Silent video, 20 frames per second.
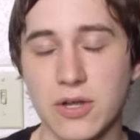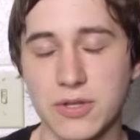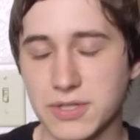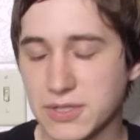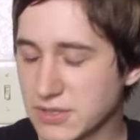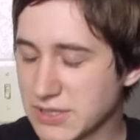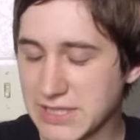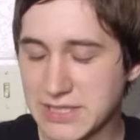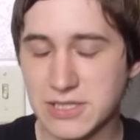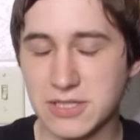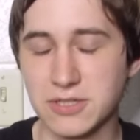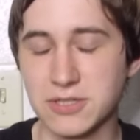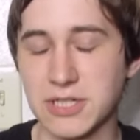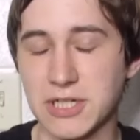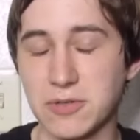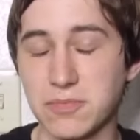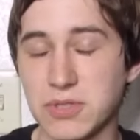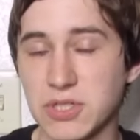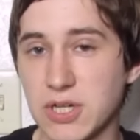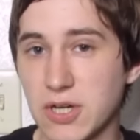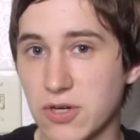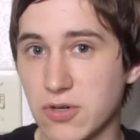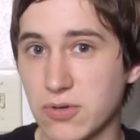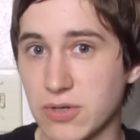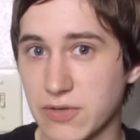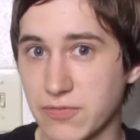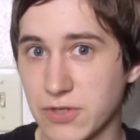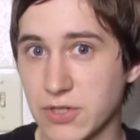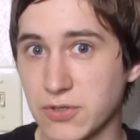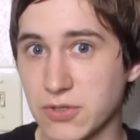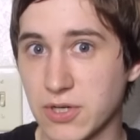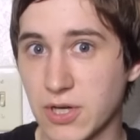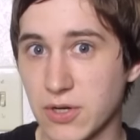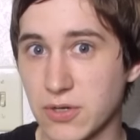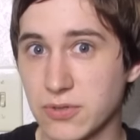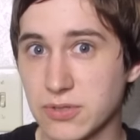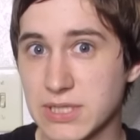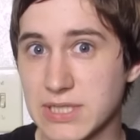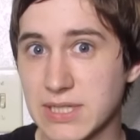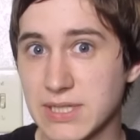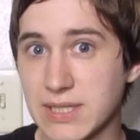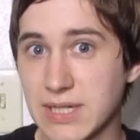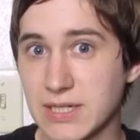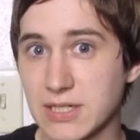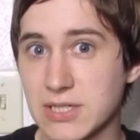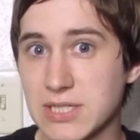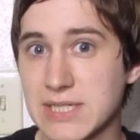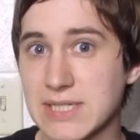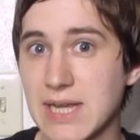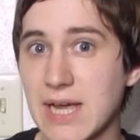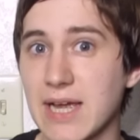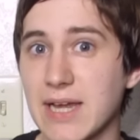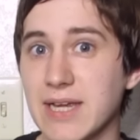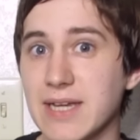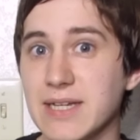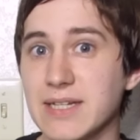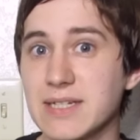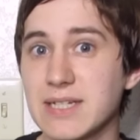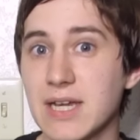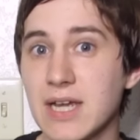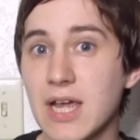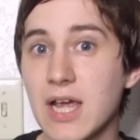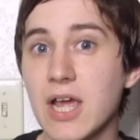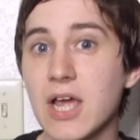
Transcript: all the links are down below, if you'll go to their site,